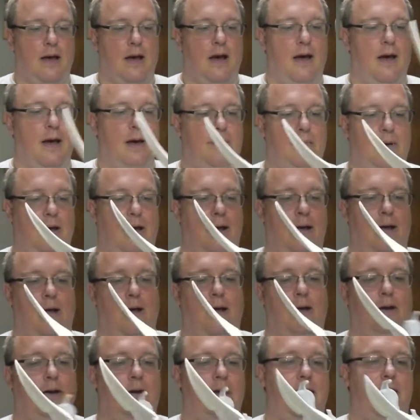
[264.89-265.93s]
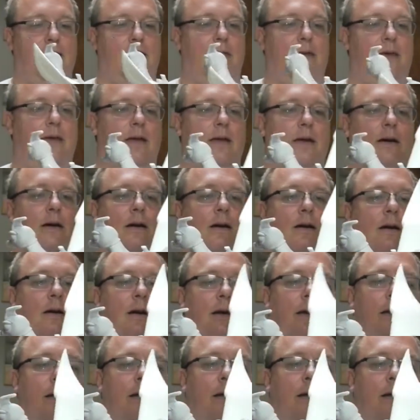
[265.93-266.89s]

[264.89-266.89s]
Underneath here,